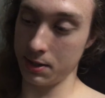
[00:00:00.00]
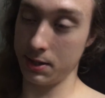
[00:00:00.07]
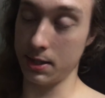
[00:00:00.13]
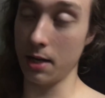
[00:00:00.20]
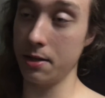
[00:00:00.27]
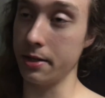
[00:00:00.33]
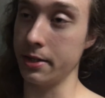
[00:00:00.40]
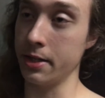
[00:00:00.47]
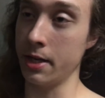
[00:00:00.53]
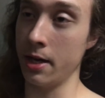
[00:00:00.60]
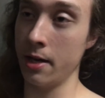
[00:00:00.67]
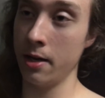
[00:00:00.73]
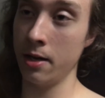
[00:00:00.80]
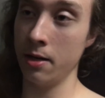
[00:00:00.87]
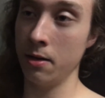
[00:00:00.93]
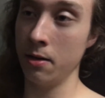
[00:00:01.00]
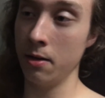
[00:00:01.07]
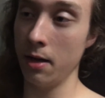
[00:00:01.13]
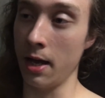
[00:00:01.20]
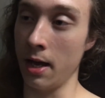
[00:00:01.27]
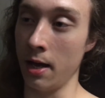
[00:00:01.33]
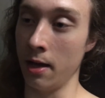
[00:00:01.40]
set design
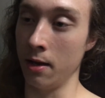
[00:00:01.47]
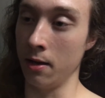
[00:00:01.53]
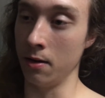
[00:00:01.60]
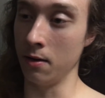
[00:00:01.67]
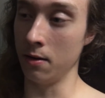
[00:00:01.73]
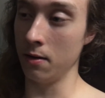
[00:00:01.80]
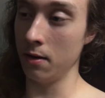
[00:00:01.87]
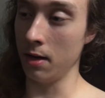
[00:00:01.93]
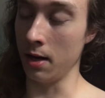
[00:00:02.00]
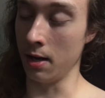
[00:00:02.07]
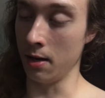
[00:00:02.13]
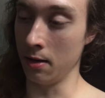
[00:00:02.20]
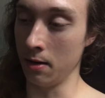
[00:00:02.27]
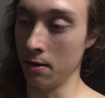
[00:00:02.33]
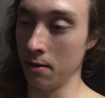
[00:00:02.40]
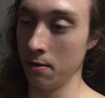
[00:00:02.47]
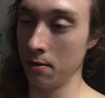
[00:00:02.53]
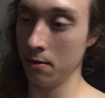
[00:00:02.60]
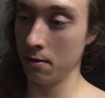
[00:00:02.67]
and in